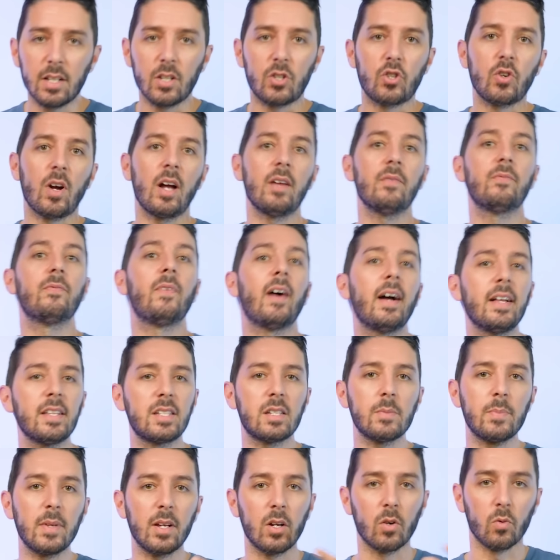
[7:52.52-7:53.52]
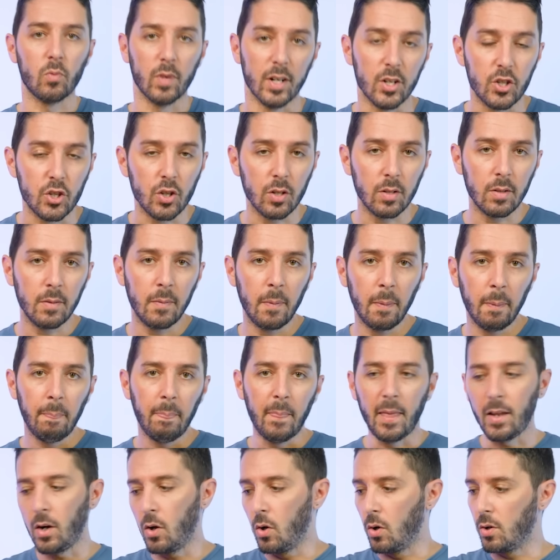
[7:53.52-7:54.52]
to try and find something original
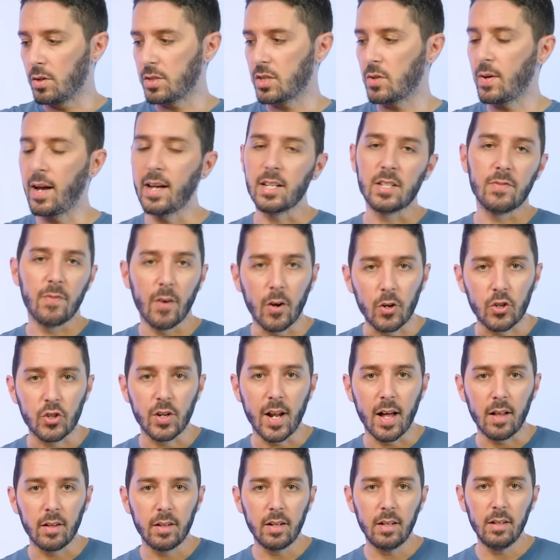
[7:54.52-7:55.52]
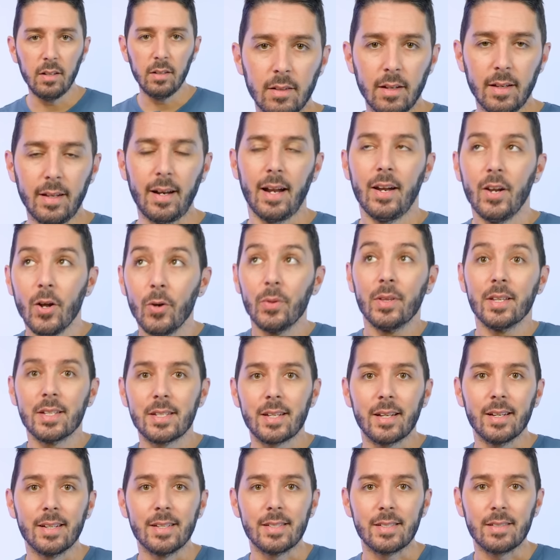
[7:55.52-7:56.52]
that also has functionality. And I know this
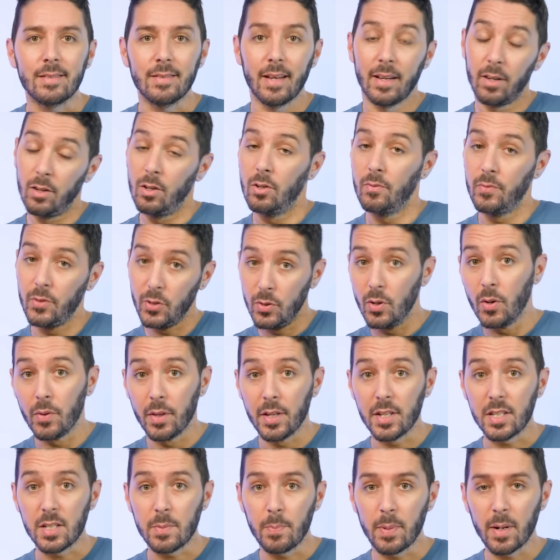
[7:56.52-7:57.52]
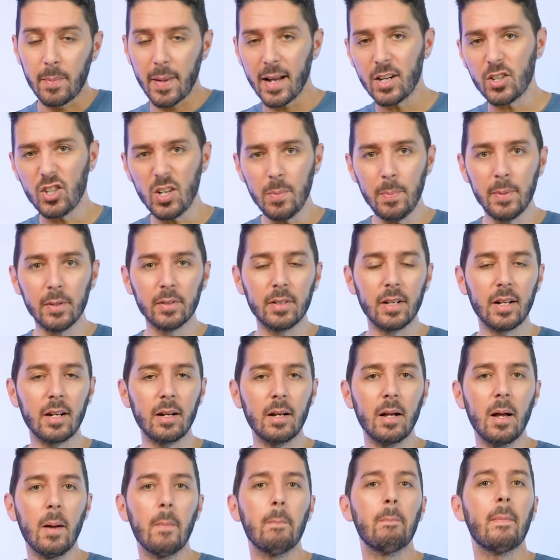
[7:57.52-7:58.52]
because I don't know if you know this, but I'm actually
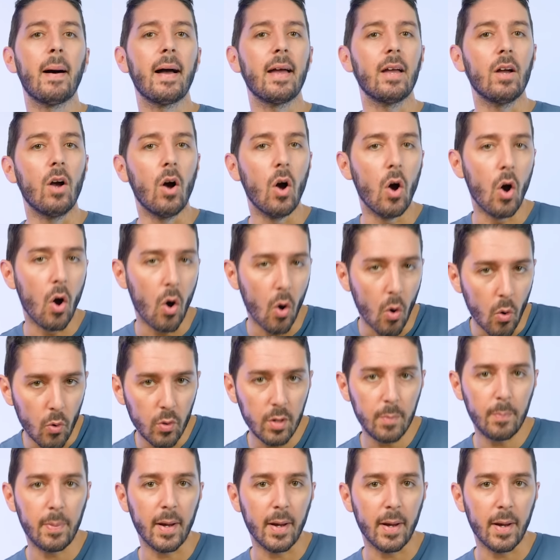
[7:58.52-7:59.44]
building my own